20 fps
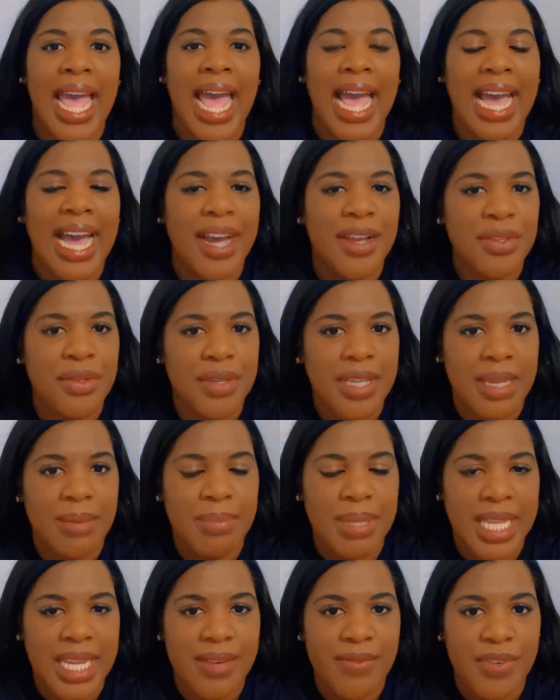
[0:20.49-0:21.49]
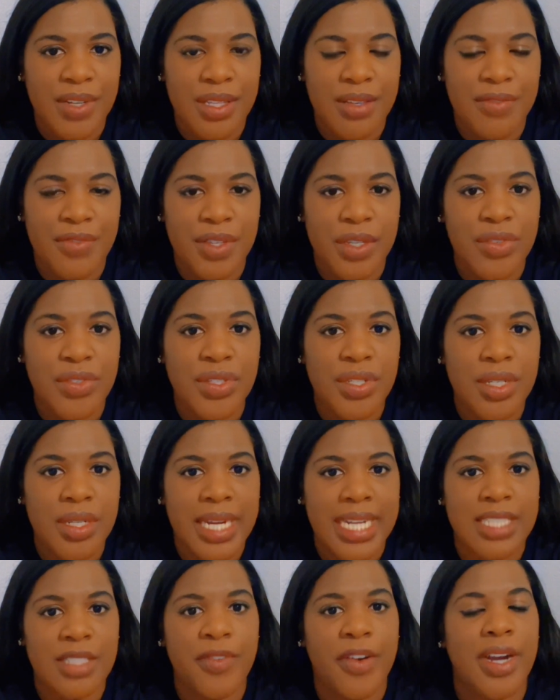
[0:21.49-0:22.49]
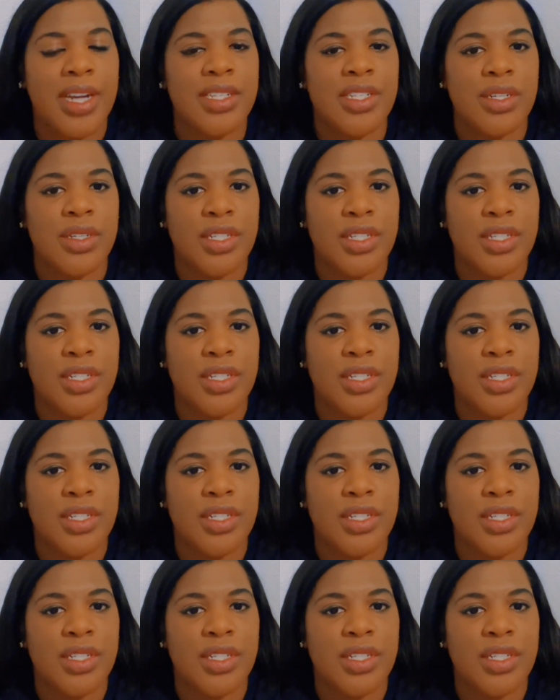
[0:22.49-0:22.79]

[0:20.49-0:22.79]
how you can plan for the future as far as